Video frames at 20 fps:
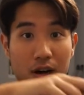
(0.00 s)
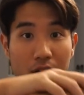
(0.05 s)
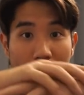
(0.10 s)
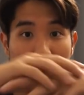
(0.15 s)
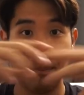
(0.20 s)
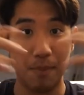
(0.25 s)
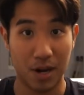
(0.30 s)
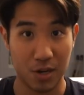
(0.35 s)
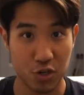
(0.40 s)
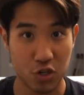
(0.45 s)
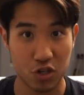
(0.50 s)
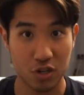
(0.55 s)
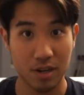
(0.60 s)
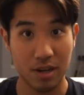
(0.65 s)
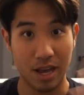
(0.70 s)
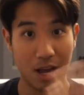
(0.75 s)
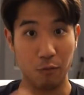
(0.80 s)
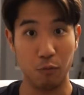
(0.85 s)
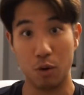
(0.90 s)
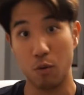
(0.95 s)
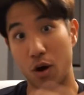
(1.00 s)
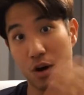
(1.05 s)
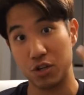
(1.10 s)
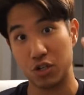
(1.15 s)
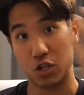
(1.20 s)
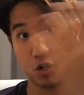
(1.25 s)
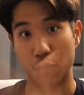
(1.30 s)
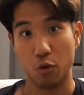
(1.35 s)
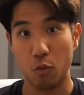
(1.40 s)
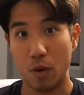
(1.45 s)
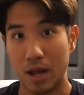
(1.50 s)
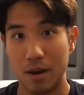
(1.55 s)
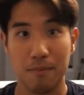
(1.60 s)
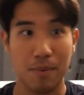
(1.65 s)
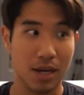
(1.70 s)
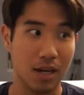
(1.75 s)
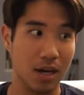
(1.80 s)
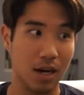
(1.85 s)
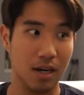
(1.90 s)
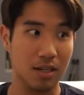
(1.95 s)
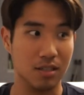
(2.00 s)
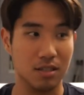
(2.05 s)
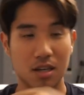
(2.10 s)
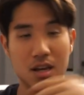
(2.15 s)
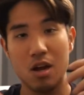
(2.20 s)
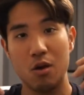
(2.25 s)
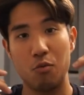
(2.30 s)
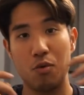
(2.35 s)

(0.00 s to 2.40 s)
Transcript: a bunch and we want you to win because